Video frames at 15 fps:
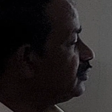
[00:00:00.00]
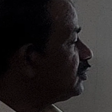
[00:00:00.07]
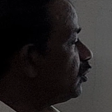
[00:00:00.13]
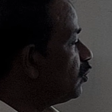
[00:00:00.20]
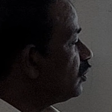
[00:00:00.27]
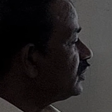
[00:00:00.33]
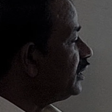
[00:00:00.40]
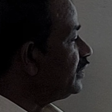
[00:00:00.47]

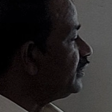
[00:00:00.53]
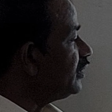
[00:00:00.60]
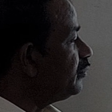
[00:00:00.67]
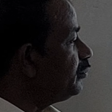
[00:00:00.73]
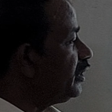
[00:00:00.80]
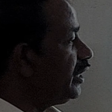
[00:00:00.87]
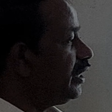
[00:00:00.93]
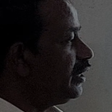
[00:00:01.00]
So cosine
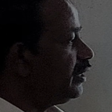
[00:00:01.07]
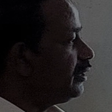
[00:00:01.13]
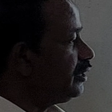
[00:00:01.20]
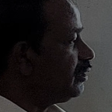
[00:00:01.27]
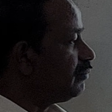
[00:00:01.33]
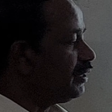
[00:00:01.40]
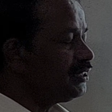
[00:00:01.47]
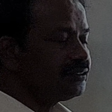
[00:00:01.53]
term an
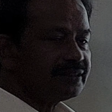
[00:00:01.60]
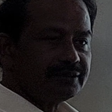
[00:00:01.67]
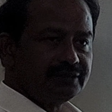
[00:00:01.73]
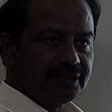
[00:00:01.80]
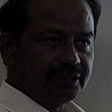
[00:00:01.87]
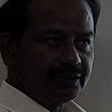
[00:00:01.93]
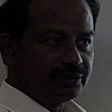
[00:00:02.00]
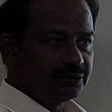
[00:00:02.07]
equals
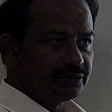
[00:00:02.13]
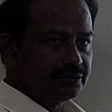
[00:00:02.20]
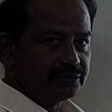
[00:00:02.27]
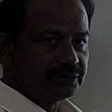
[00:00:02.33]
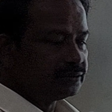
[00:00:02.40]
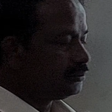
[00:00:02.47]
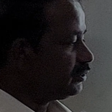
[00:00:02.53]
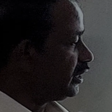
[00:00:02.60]
0
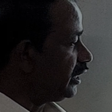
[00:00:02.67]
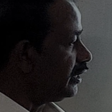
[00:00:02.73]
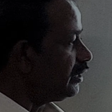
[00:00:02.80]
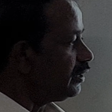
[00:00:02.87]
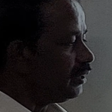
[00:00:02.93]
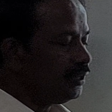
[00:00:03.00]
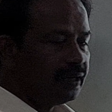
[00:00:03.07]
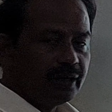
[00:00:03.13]
to
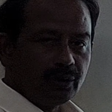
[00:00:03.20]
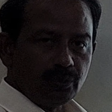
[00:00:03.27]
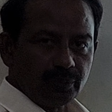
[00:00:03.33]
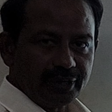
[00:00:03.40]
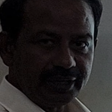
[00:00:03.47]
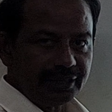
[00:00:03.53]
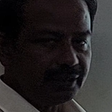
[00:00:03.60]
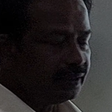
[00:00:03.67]
t
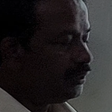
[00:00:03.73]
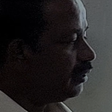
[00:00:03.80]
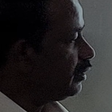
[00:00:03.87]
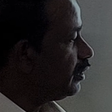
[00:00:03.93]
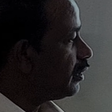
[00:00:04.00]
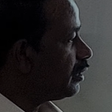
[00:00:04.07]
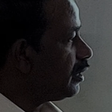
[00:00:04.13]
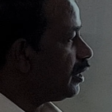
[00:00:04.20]
y
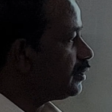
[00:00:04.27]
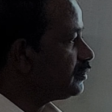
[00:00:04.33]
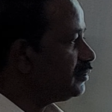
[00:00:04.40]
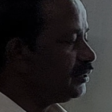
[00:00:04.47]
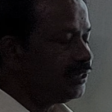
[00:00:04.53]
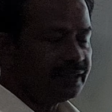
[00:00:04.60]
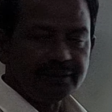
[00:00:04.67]
cos